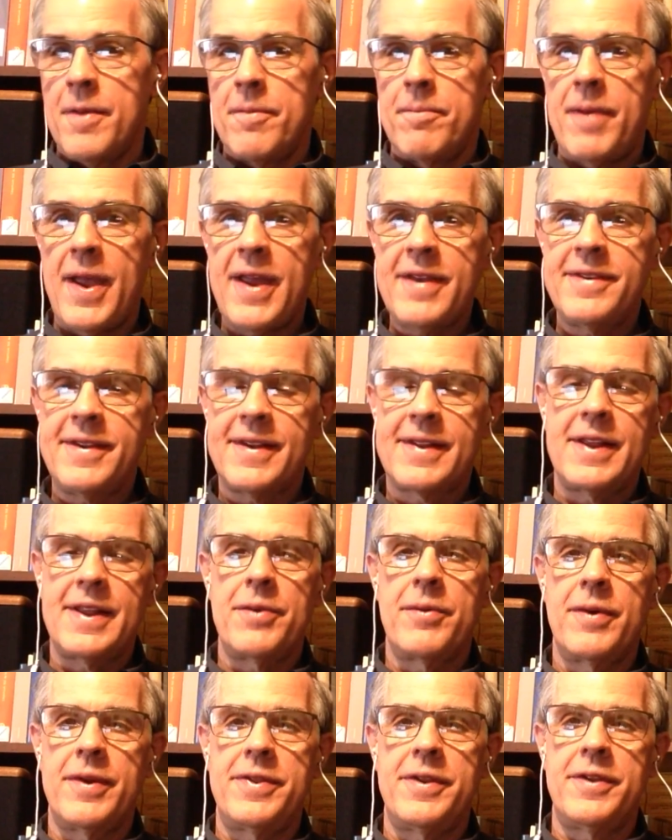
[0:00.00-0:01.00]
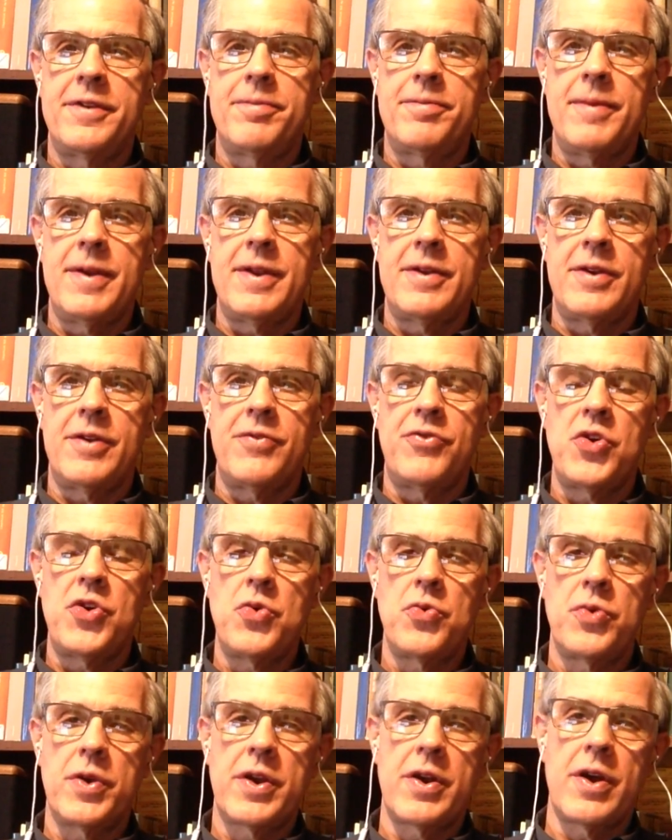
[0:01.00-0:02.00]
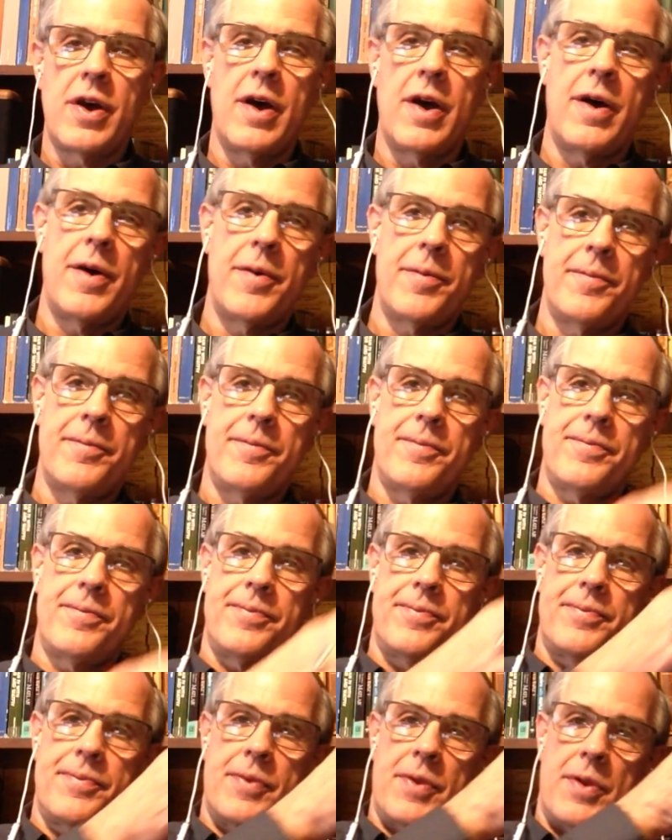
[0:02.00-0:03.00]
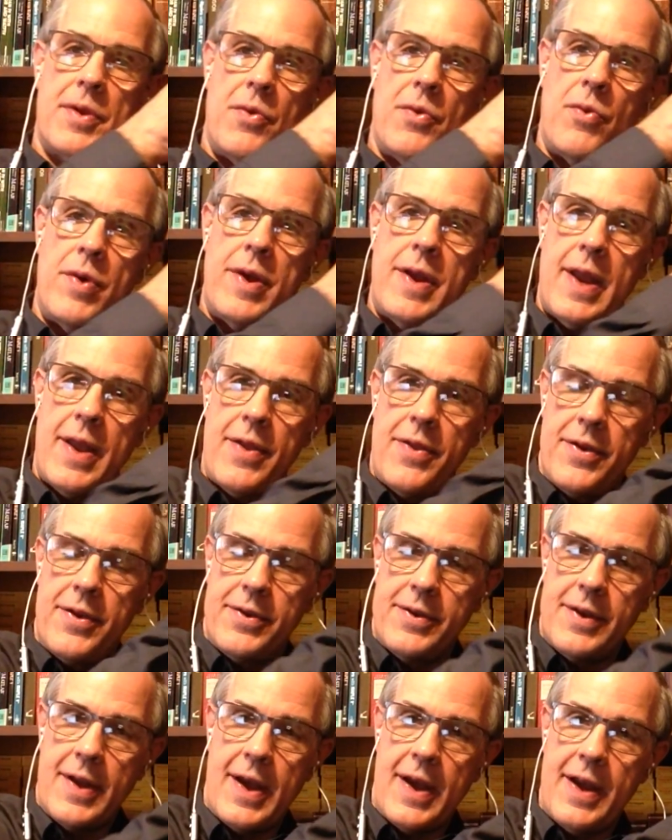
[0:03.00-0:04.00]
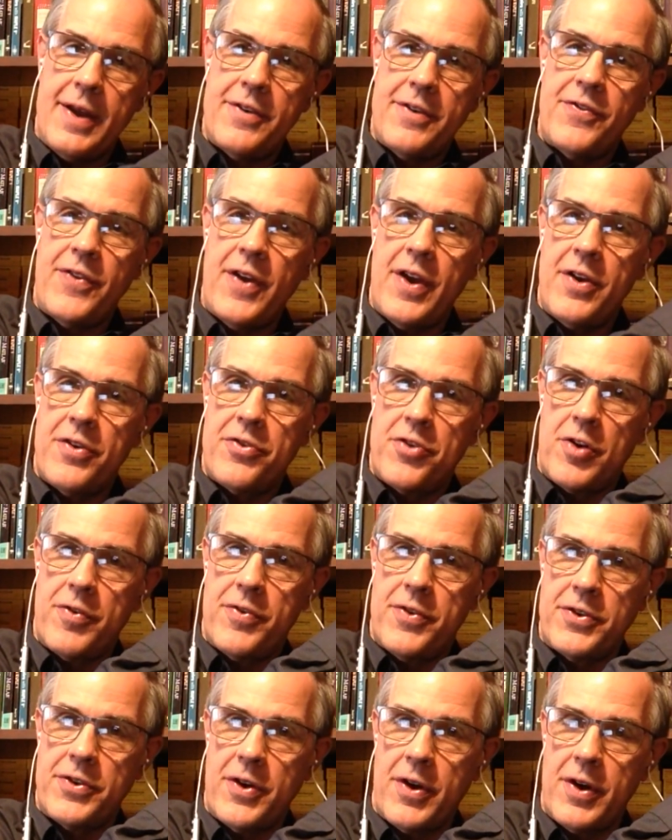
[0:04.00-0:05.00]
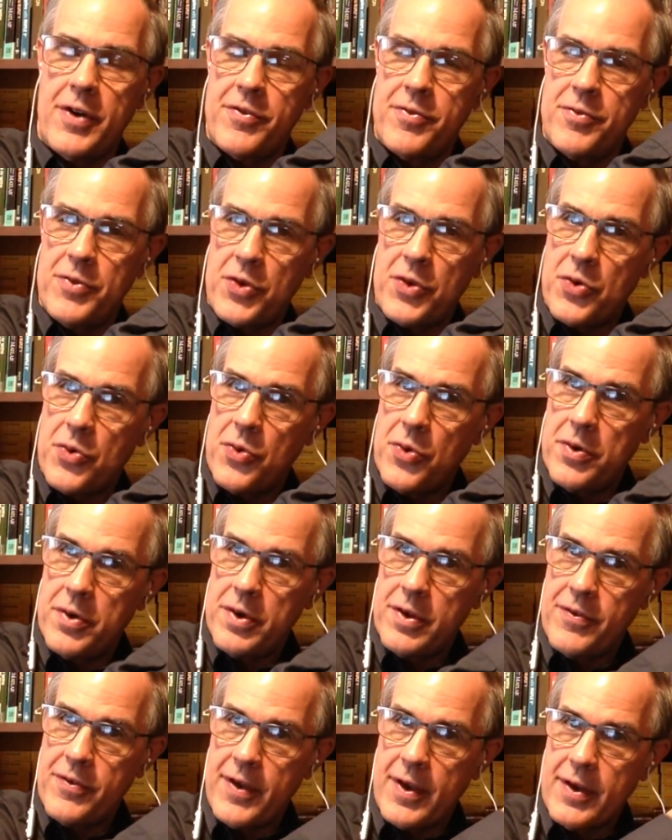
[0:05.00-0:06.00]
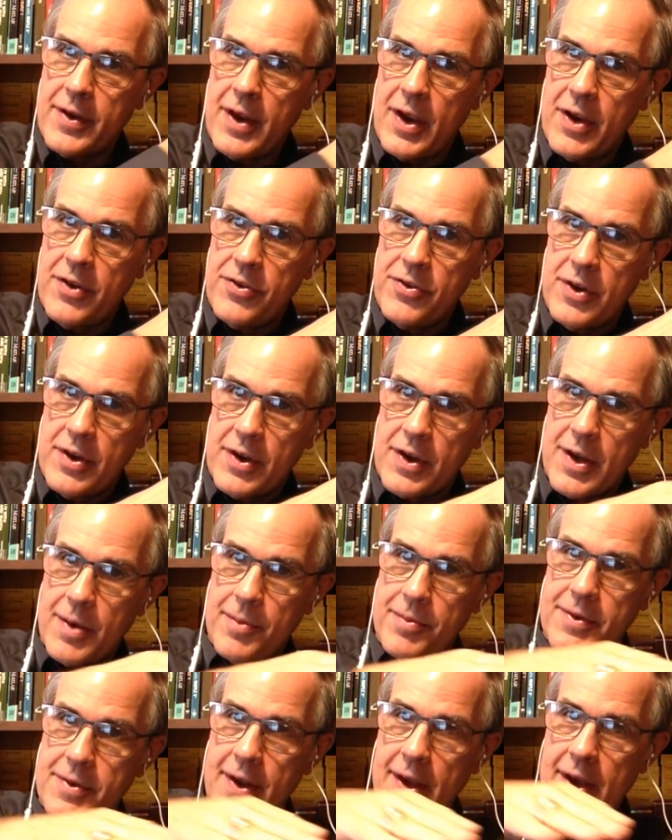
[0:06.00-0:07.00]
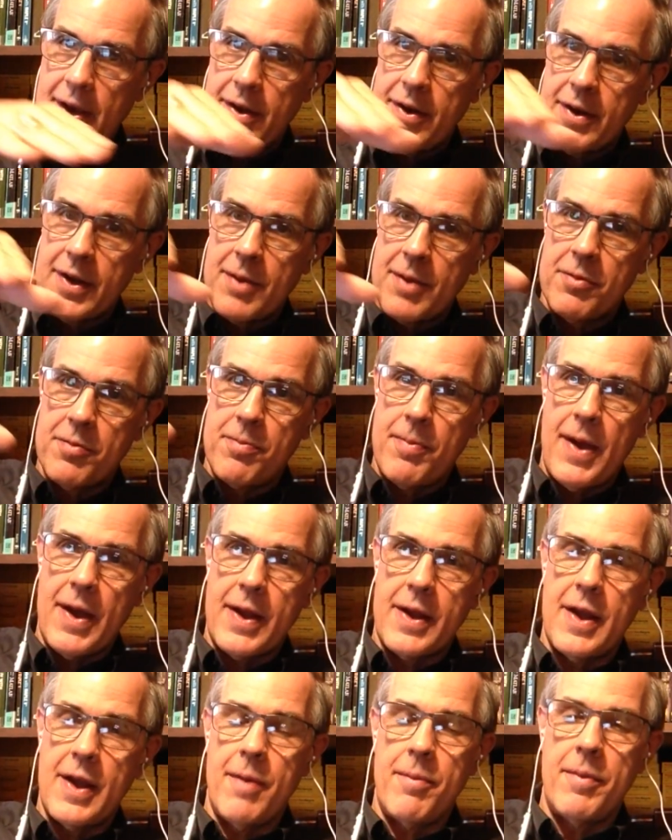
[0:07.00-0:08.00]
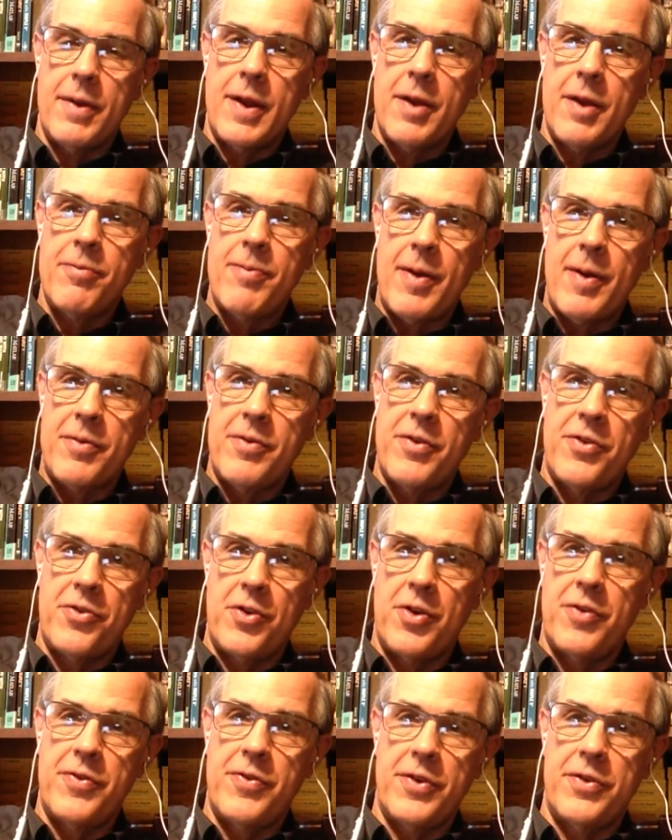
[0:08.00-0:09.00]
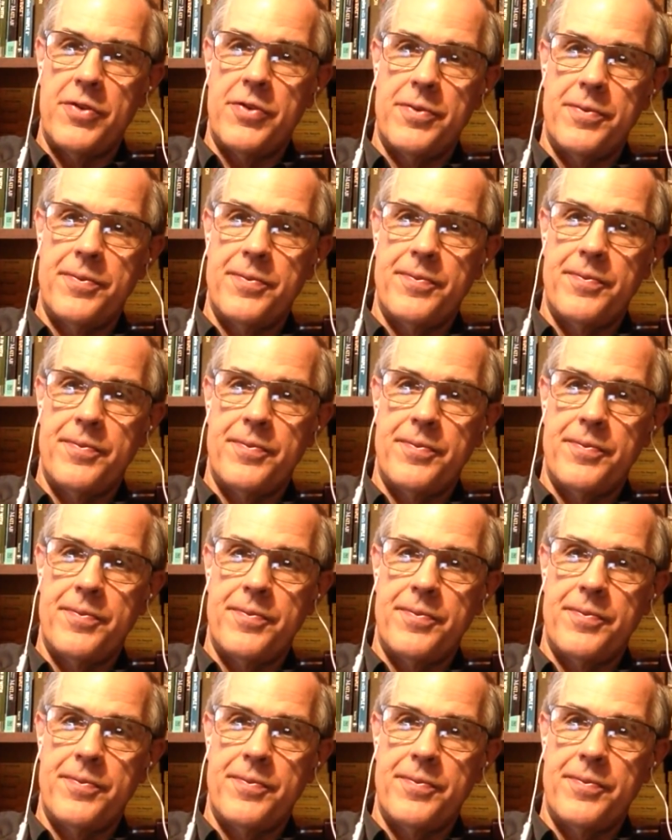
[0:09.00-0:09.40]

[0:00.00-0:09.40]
Basically what this means, if you recall, we had this nice failure surface starting from the corner of the foundation. It comes down, it comes back up, and it comes back to the surface.